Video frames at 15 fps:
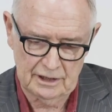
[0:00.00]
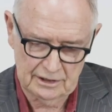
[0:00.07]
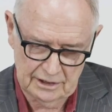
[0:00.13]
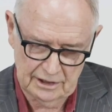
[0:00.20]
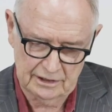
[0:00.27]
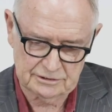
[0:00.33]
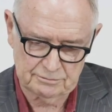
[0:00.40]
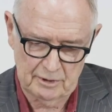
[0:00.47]

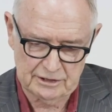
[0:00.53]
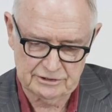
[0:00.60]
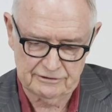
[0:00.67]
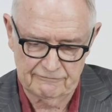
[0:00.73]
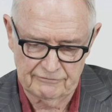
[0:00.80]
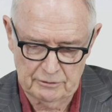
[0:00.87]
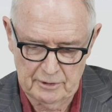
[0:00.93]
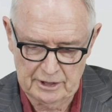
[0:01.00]
expansion
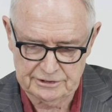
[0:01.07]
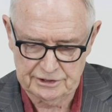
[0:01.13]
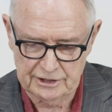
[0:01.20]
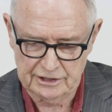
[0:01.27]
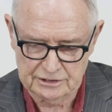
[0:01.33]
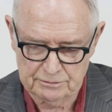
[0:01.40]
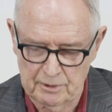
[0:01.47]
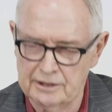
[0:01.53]
of domestic
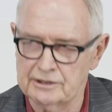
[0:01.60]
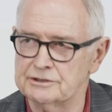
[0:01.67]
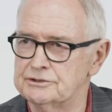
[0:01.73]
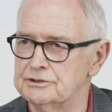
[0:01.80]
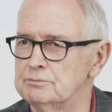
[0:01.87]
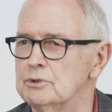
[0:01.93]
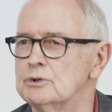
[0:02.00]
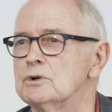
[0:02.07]

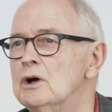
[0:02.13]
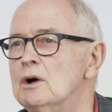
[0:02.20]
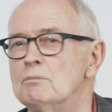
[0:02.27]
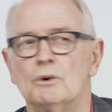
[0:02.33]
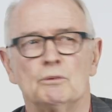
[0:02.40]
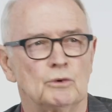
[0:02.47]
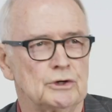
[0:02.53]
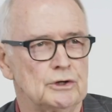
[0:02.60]
expenditure, but
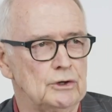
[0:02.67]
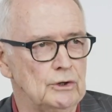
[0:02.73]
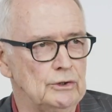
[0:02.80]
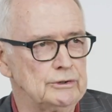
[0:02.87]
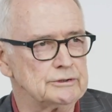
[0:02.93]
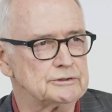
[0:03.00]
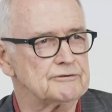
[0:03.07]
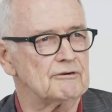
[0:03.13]
would
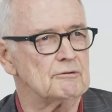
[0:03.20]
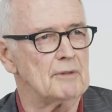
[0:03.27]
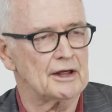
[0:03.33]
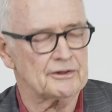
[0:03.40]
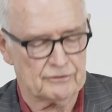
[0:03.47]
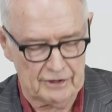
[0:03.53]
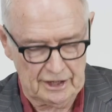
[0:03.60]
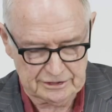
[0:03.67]
lose from
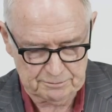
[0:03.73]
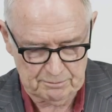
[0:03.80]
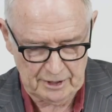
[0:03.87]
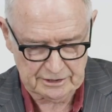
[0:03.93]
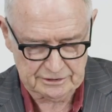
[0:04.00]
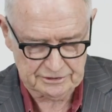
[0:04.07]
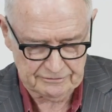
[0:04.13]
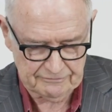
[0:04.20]
other
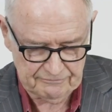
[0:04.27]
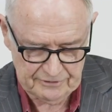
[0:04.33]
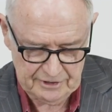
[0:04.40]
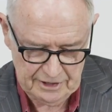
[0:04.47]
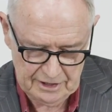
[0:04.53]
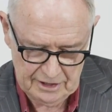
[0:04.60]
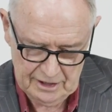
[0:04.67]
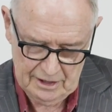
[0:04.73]
aspects of
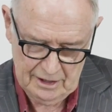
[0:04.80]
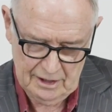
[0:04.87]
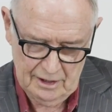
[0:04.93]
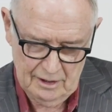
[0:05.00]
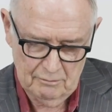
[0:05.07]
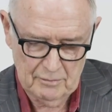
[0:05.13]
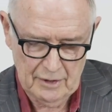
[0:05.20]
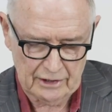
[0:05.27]
the
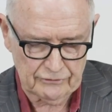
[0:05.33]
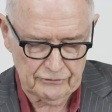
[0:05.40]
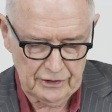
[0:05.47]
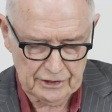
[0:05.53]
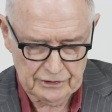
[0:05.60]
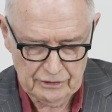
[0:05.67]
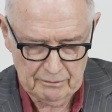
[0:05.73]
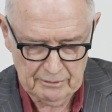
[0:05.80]

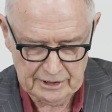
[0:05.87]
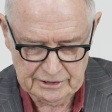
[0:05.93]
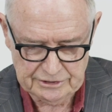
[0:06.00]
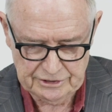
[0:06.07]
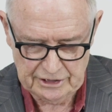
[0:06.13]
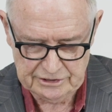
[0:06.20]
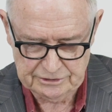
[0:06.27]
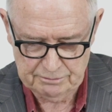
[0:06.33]
macroeconomic
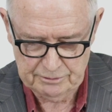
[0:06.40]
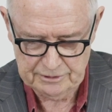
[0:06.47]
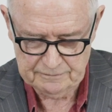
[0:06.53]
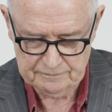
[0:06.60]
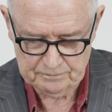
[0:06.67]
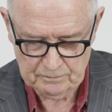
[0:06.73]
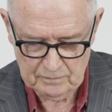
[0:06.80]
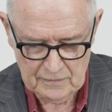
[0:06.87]
adjustment.
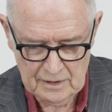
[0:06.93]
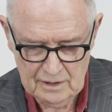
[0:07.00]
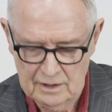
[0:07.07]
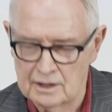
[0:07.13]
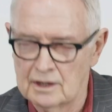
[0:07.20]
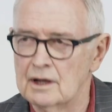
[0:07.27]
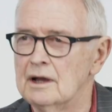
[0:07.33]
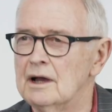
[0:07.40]

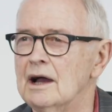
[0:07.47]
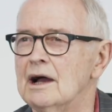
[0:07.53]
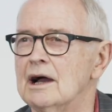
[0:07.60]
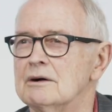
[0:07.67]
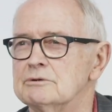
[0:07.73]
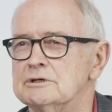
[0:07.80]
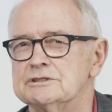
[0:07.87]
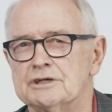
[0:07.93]

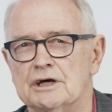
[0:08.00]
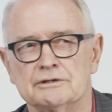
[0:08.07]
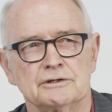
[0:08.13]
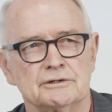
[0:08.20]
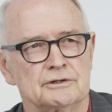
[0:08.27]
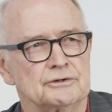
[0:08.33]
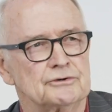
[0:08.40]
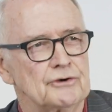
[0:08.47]
We said
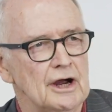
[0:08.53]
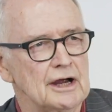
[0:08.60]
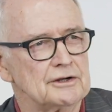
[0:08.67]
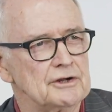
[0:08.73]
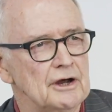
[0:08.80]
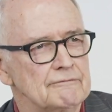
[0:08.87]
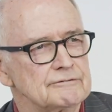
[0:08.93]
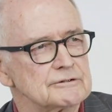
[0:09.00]
that the trade
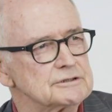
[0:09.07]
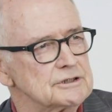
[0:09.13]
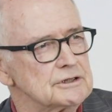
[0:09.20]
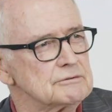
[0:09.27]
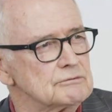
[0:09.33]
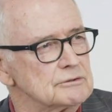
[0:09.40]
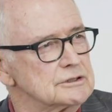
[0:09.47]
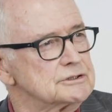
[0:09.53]

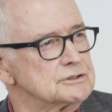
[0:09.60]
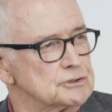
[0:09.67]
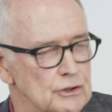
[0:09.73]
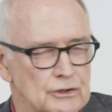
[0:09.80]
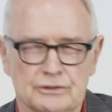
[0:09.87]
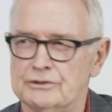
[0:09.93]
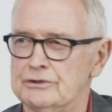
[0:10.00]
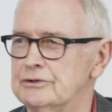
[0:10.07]
deficit was
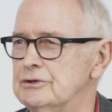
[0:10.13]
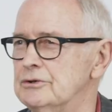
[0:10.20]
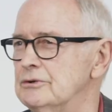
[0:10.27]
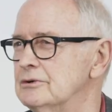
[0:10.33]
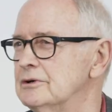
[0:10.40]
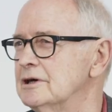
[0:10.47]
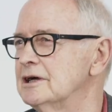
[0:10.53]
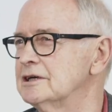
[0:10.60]
certain
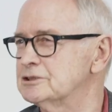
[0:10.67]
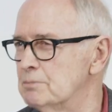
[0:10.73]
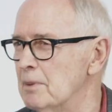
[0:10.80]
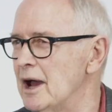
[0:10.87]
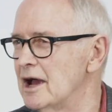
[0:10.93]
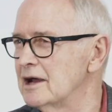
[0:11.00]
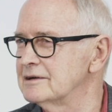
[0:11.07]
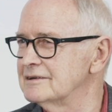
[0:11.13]
to
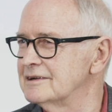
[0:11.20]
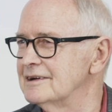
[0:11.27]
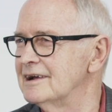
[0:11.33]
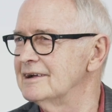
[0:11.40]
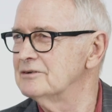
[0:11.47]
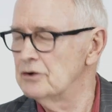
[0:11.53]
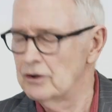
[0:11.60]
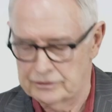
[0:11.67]
expand
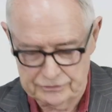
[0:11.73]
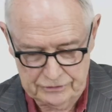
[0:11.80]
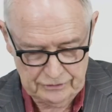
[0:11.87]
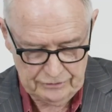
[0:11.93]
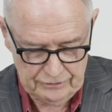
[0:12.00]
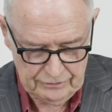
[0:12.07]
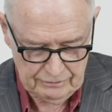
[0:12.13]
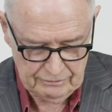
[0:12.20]
and not
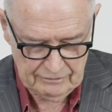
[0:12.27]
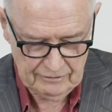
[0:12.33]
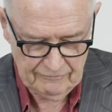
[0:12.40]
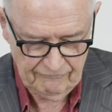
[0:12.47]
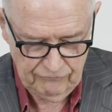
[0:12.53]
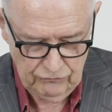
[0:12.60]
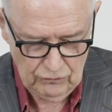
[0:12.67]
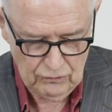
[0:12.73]
to
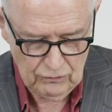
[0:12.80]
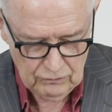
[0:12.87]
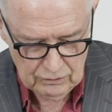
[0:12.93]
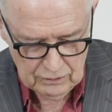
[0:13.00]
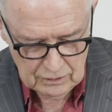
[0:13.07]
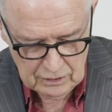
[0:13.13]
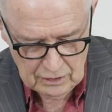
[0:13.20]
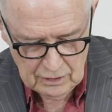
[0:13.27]
fall.
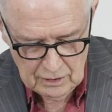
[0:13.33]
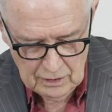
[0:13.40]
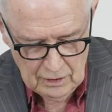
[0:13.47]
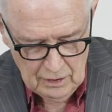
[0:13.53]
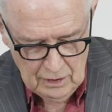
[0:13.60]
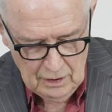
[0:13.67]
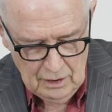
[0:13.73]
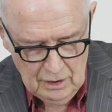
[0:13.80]

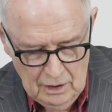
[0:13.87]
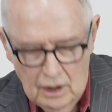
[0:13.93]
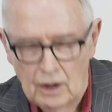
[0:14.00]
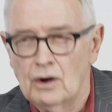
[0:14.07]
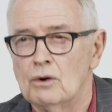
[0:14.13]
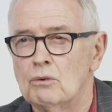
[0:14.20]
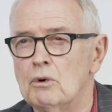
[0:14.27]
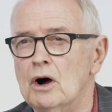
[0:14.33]

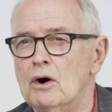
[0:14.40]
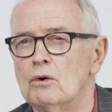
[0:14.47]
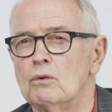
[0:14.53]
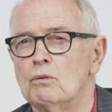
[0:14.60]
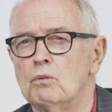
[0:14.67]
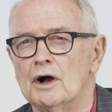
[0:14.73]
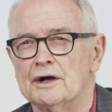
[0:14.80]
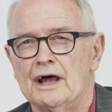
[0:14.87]
Well,
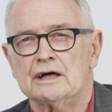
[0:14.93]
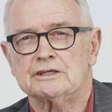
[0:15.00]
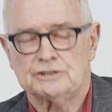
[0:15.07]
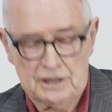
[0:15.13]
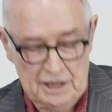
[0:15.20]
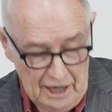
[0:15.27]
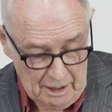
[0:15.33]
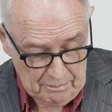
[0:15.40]
what
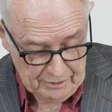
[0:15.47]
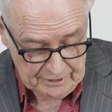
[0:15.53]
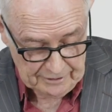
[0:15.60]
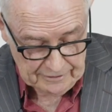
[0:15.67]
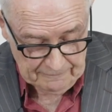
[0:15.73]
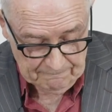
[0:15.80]
actually happened?